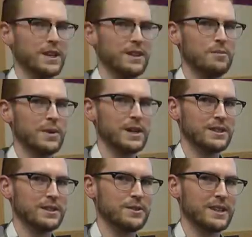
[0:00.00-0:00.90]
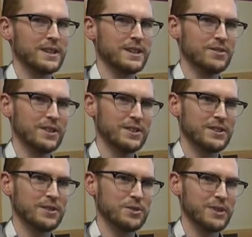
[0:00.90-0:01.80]
in the Mitre Hotel, if not,
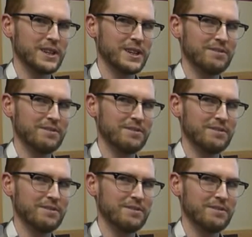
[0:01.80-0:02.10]
if it's raining.